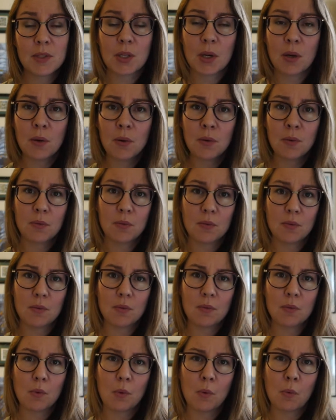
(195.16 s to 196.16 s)
So
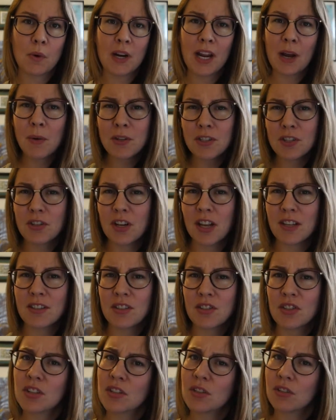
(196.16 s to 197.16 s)
what I would
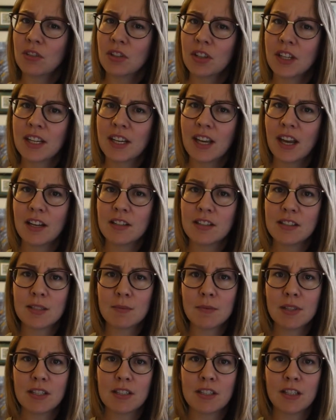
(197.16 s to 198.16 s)
suggest is just looking at
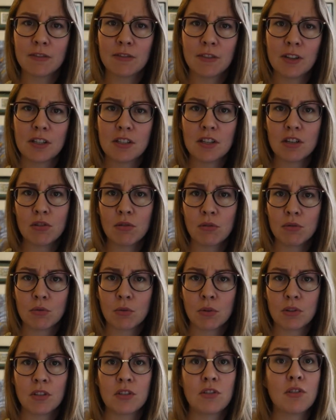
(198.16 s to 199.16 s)
some of these different digital
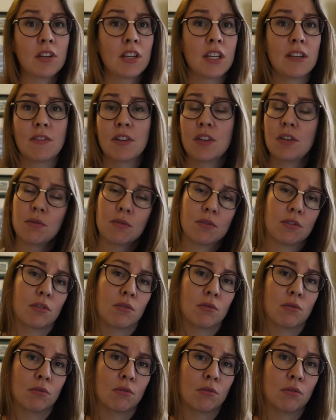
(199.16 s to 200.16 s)
sources. You could even use
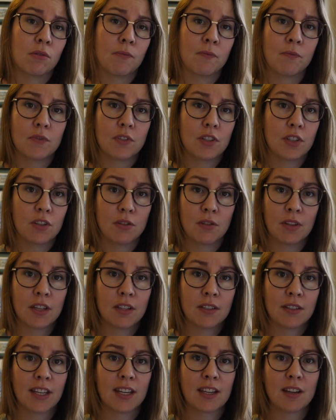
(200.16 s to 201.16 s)
Google to do
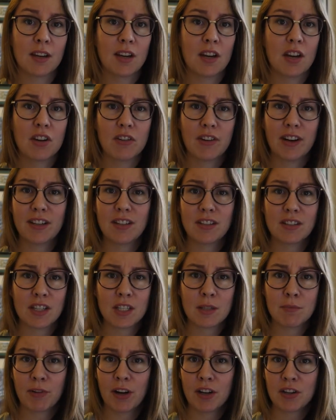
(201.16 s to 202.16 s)
this, like create just a
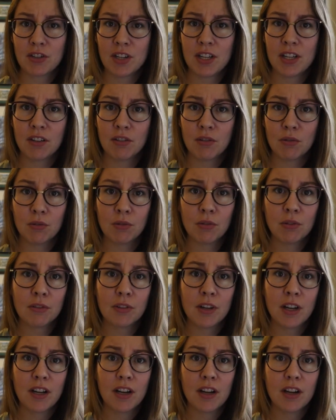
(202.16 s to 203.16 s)
spreadsheet in
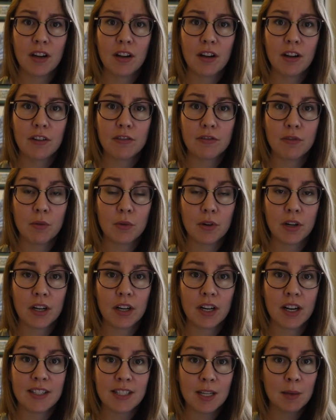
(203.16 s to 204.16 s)
Google
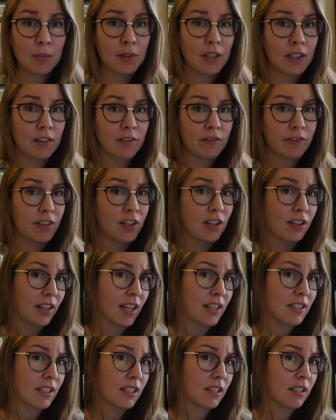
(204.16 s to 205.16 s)
for a template for your
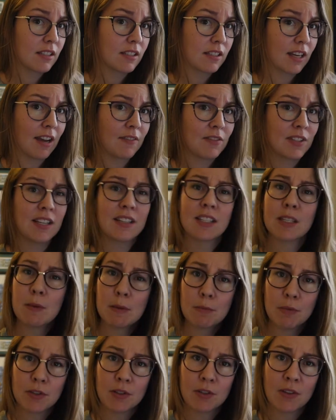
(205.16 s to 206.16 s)
lessons. I've seen some
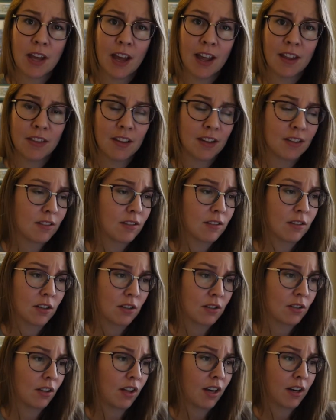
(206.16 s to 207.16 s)
people do that, and
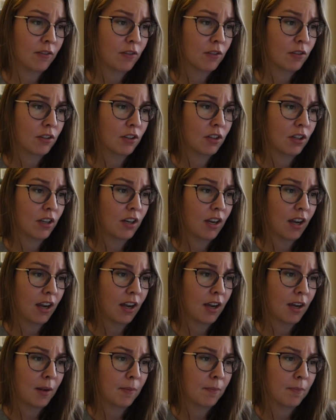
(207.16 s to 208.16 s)
there's a lot of good
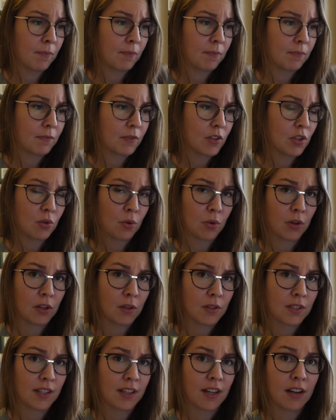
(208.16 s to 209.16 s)

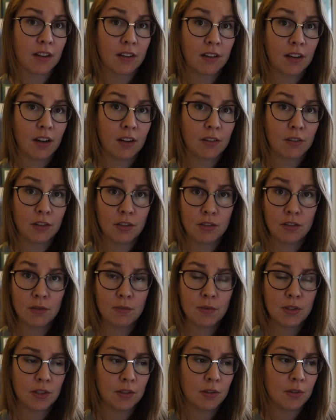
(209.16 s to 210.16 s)
tutorials on that on
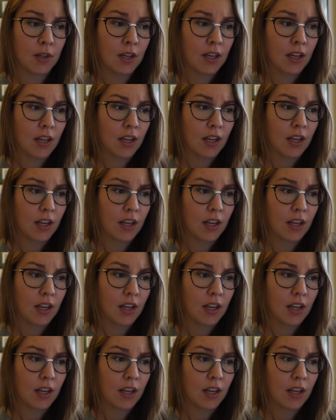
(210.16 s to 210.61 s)
YouTube too.